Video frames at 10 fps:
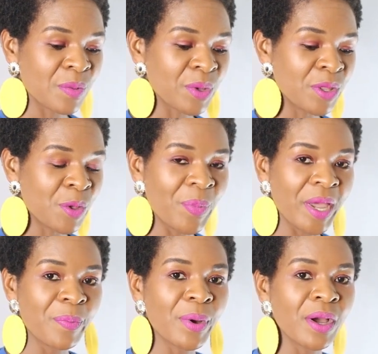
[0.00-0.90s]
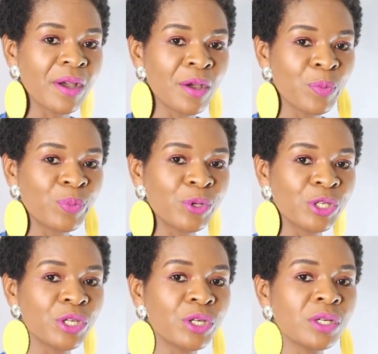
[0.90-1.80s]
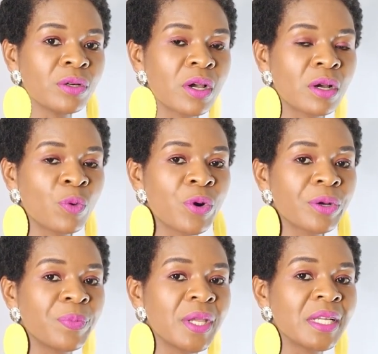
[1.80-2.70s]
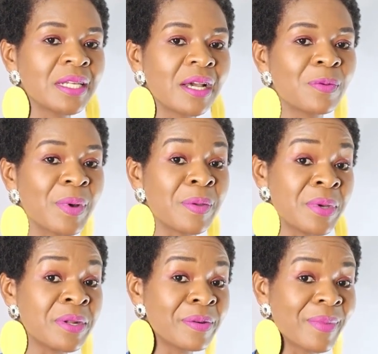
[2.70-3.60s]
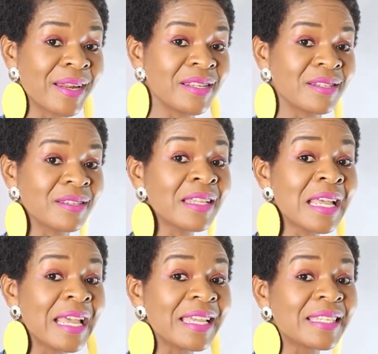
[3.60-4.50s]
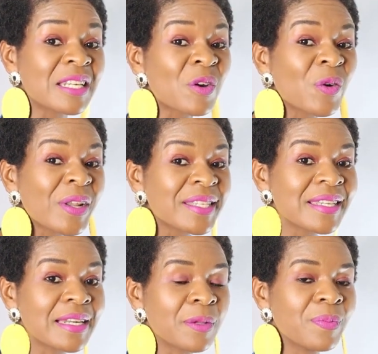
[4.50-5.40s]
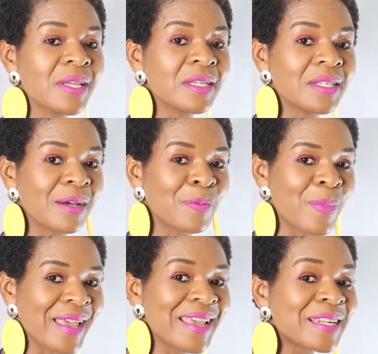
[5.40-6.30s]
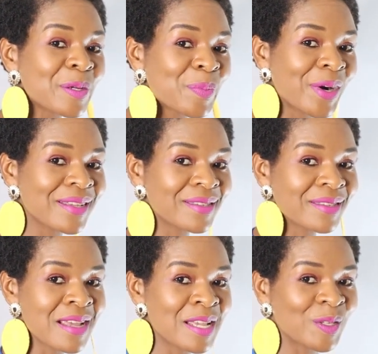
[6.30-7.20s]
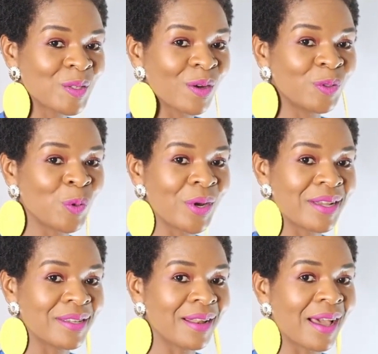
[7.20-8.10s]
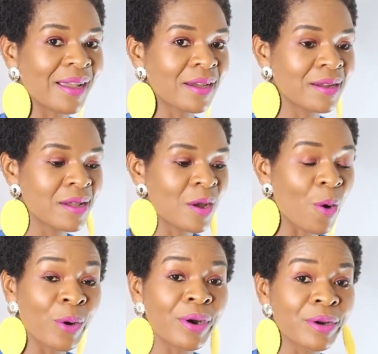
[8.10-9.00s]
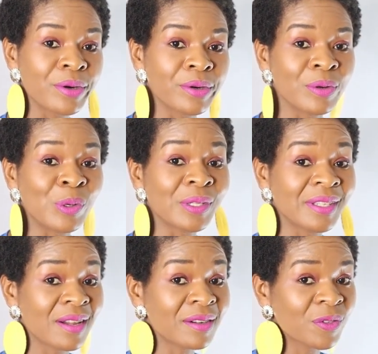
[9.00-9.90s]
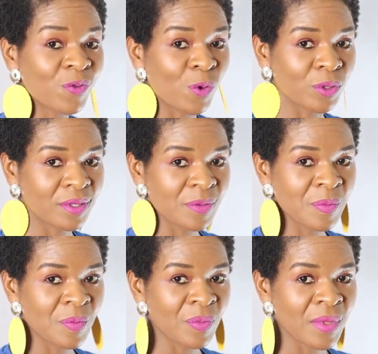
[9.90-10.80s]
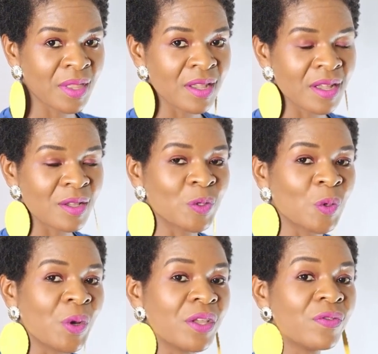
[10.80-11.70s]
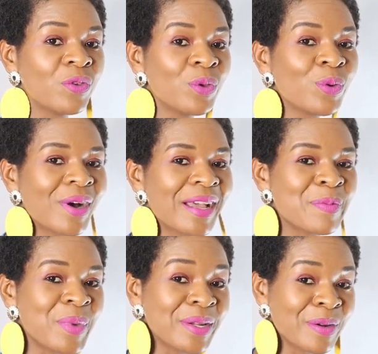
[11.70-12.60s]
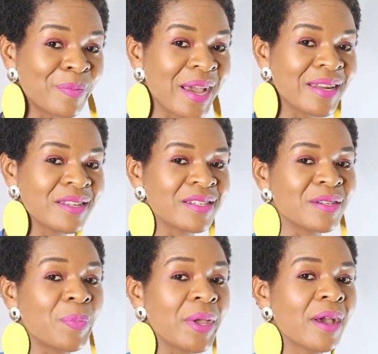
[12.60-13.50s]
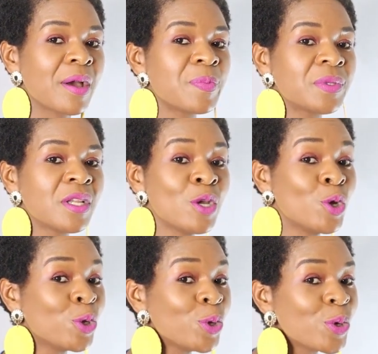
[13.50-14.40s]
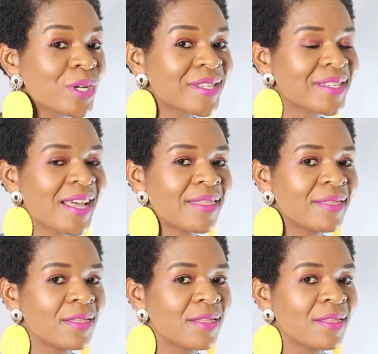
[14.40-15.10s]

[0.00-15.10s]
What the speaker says: But the paper pushing work being done by middle managers is increasingly being done by enterprise software like Oracle or Salesforce. And so if you are a middle manager, perhaps you can start